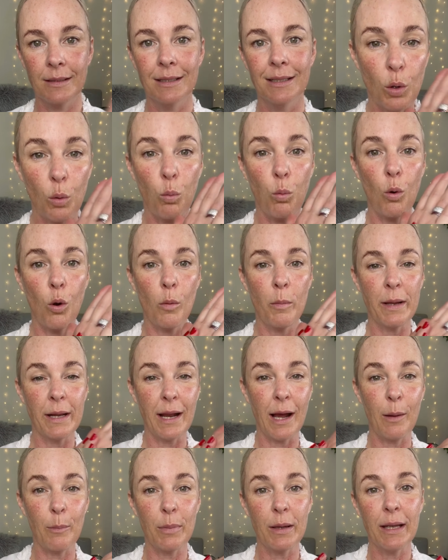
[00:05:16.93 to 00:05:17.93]
Warm it
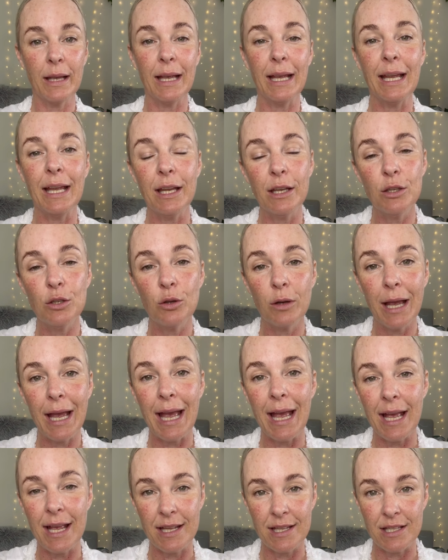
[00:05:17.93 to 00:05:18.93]
up in your
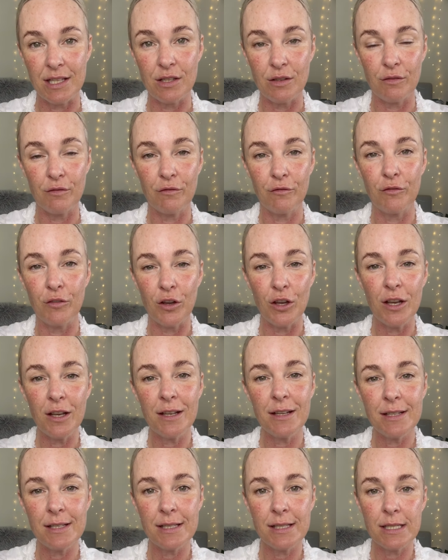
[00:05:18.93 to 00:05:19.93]
hands
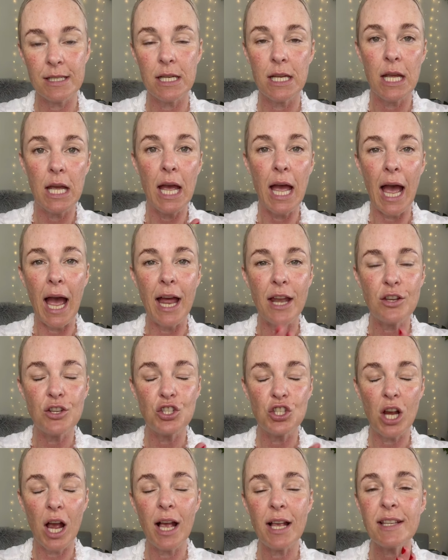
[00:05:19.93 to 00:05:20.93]
first and
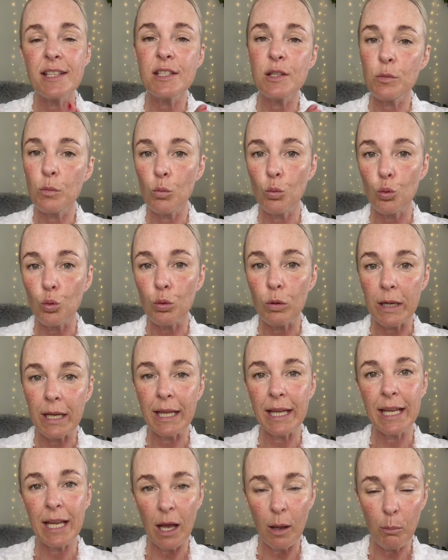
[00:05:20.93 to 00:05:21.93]
just
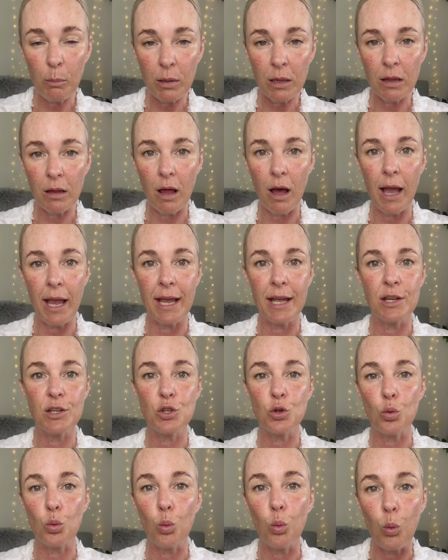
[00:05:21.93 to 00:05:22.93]
really apply it
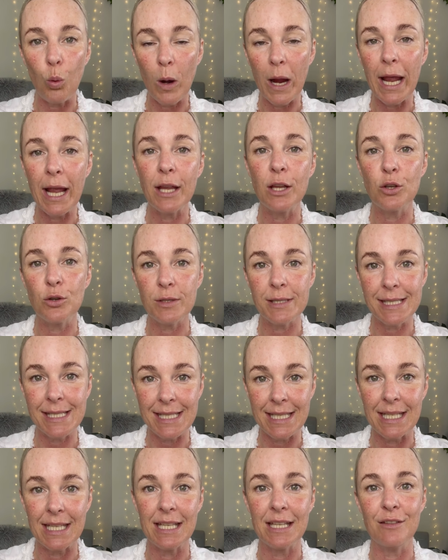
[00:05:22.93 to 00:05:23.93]
to where your
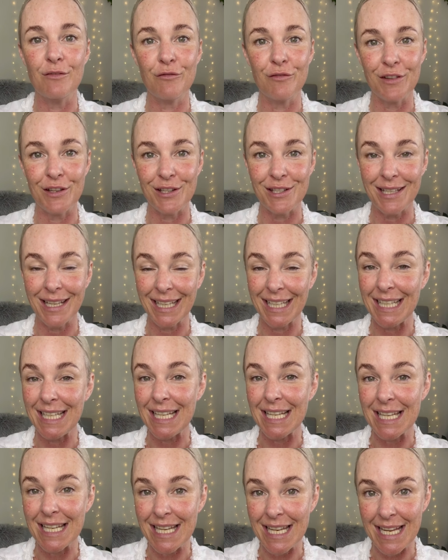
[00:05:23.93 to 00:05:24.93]
skin feels like it
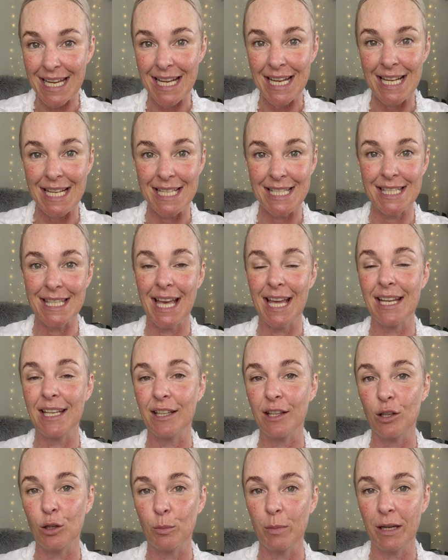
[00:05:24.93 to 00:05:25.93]
needs that
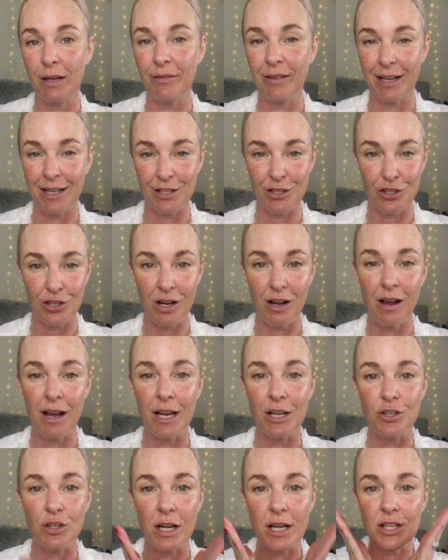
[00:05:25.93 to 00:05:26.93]
little bit of extra
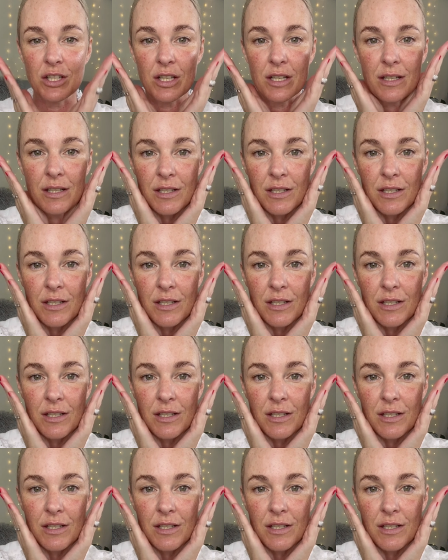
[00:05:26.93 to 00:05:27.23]
hydration.